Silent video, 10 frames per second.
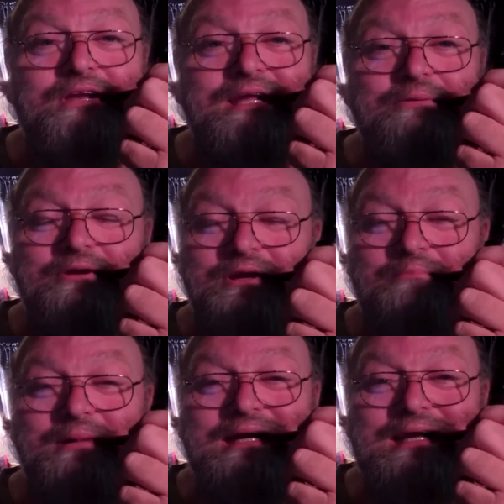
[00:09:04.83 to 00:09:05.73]
Now I'm going to
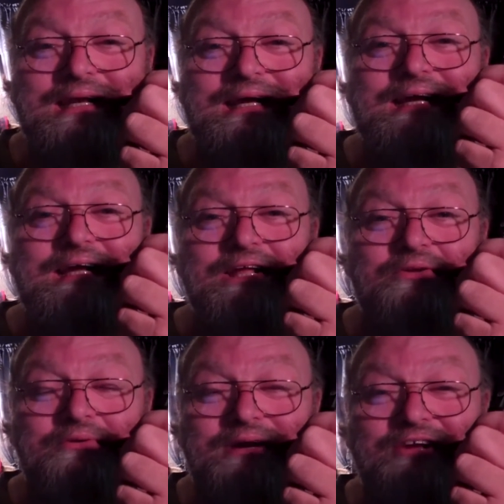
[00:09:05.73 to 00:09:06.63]
come back and tell
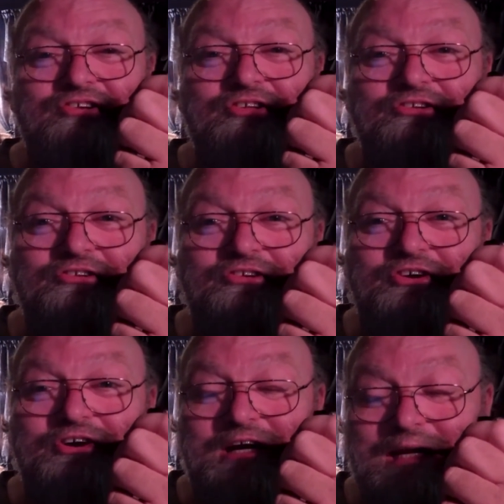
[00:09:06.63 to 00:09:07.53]
you the rest of the
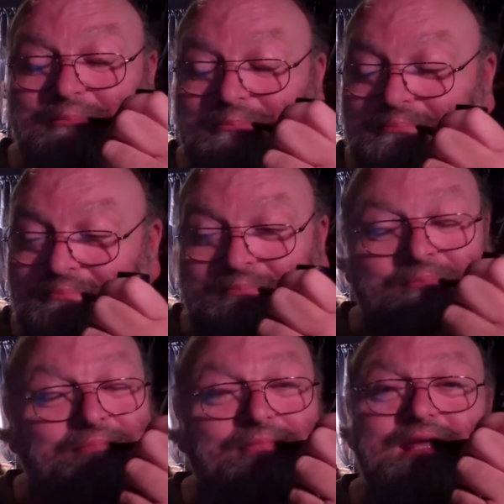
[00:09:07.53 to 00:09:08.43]
story.
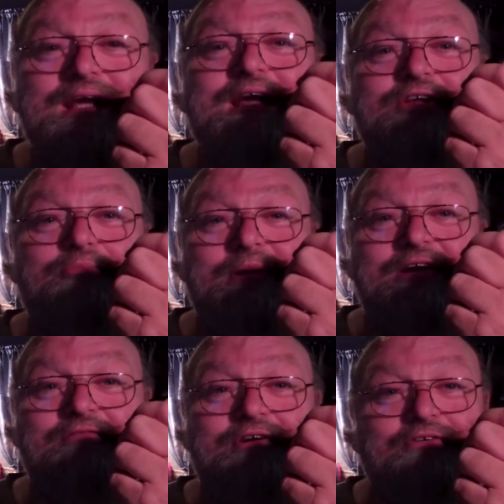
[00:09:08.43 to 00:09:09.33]
It gets
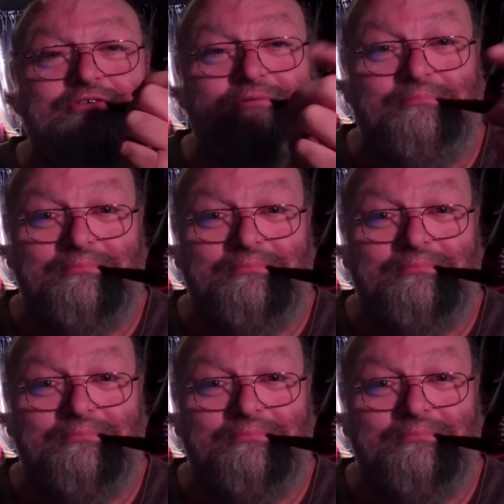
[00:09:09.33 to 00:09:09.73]
better, folks.